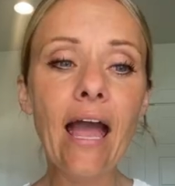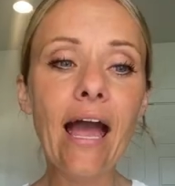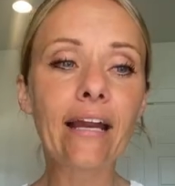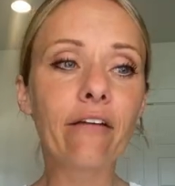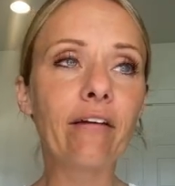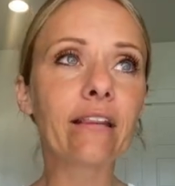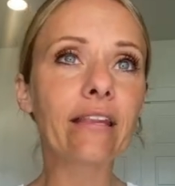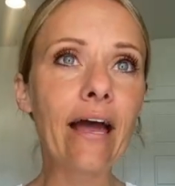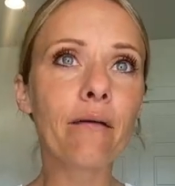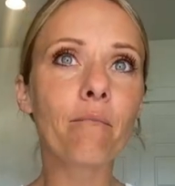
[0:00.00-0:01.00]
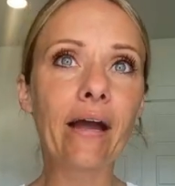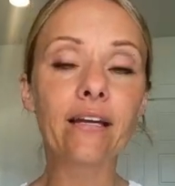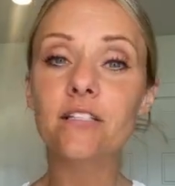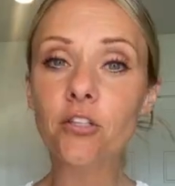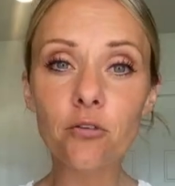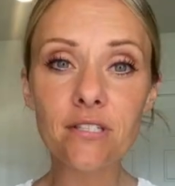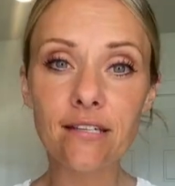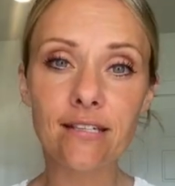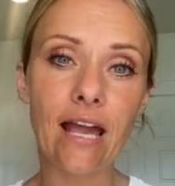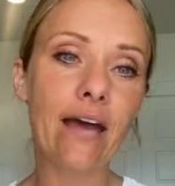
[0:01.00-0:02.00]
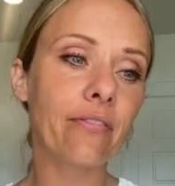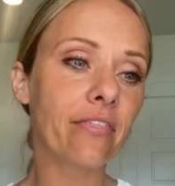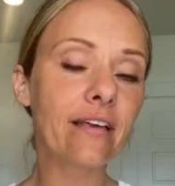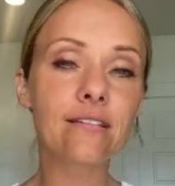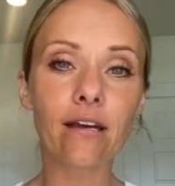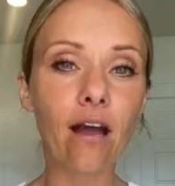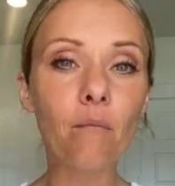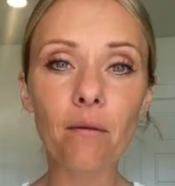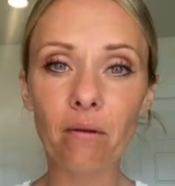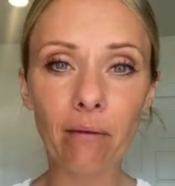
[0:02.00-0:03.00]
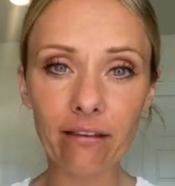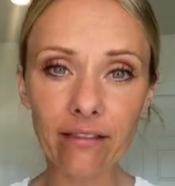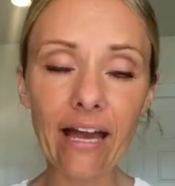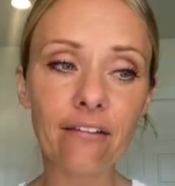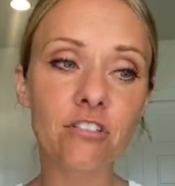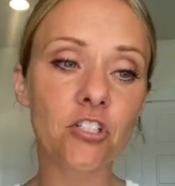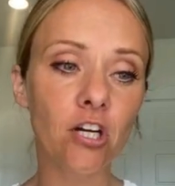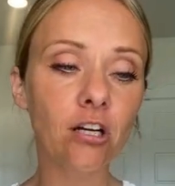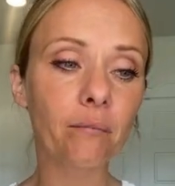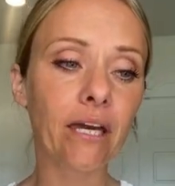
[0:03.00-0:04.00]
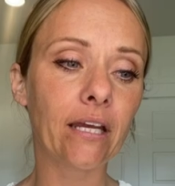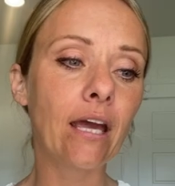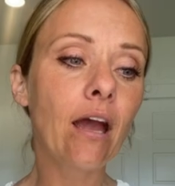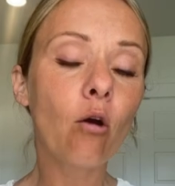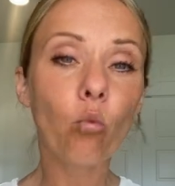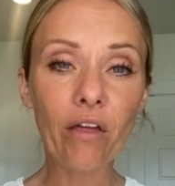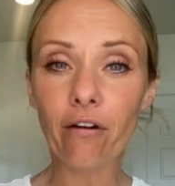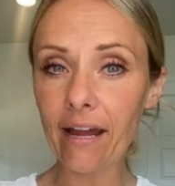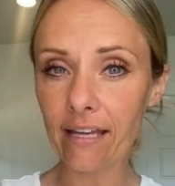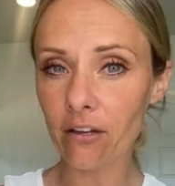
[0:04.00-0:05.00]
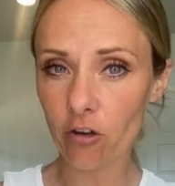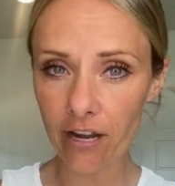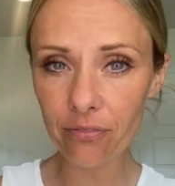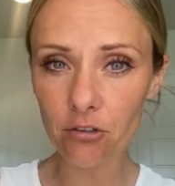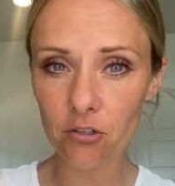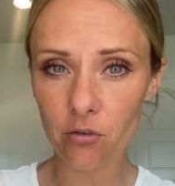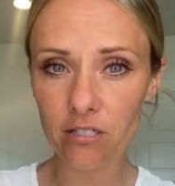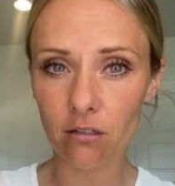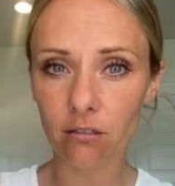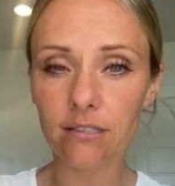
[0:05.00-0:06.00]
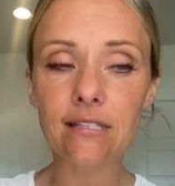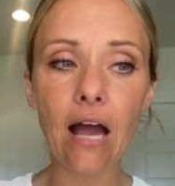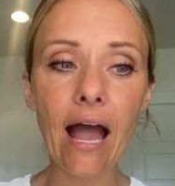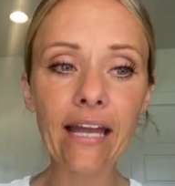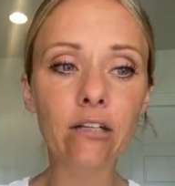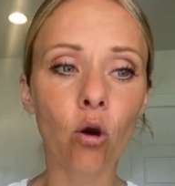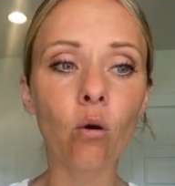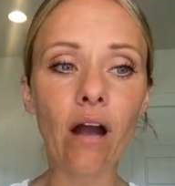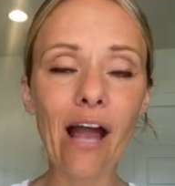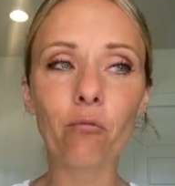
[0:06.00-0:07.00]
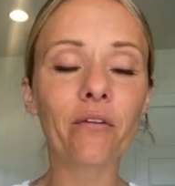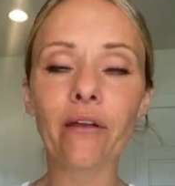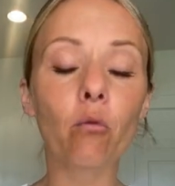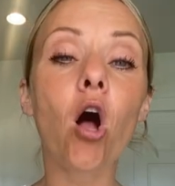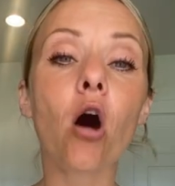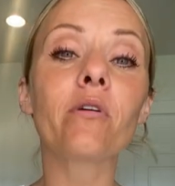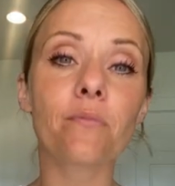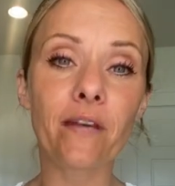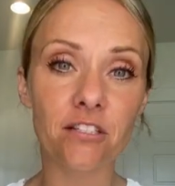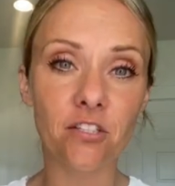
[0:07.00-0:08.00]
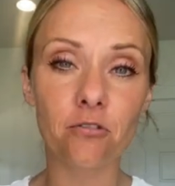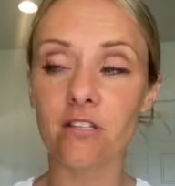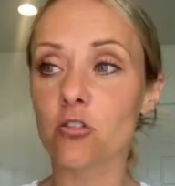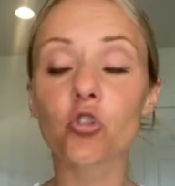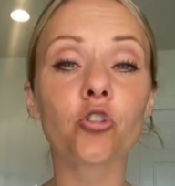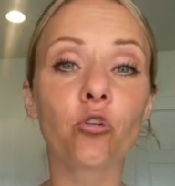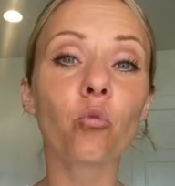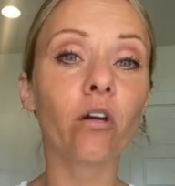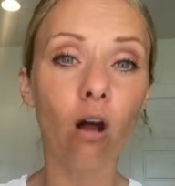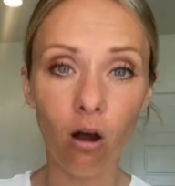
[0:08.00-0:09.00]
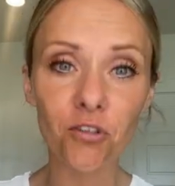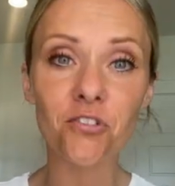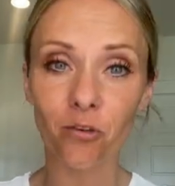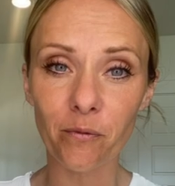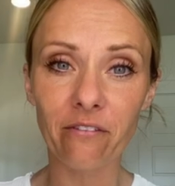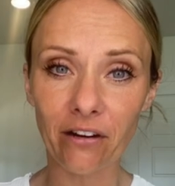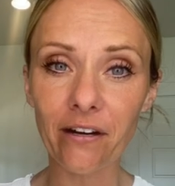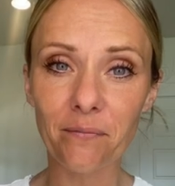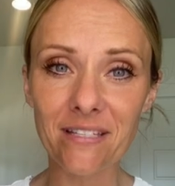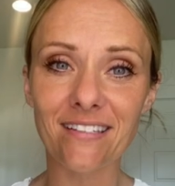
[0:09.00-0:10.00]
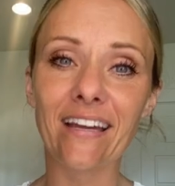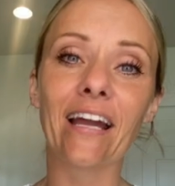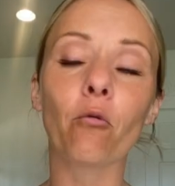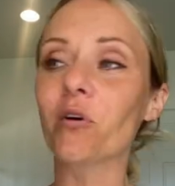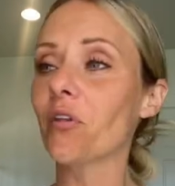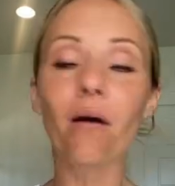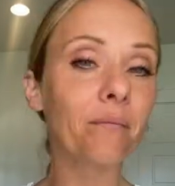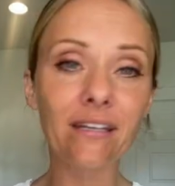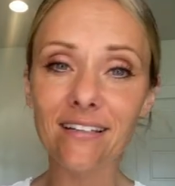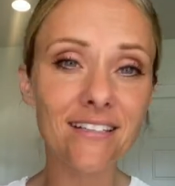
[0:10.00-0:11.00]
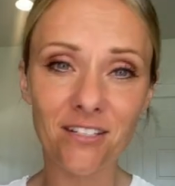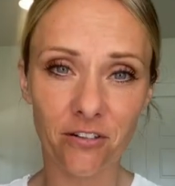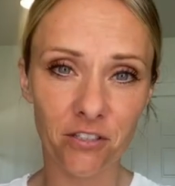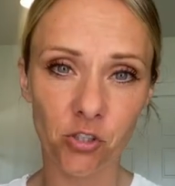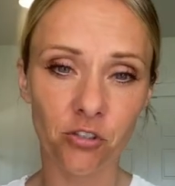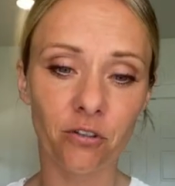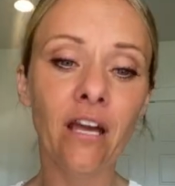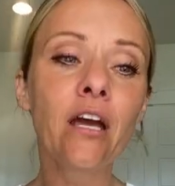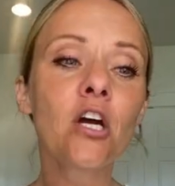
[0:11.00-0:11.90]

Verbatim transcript: And if I let my excuses and the things that come up in my life determine whether I can create those results, I don't I there will always be excuses. June will also be very busy and it will not be easier in June.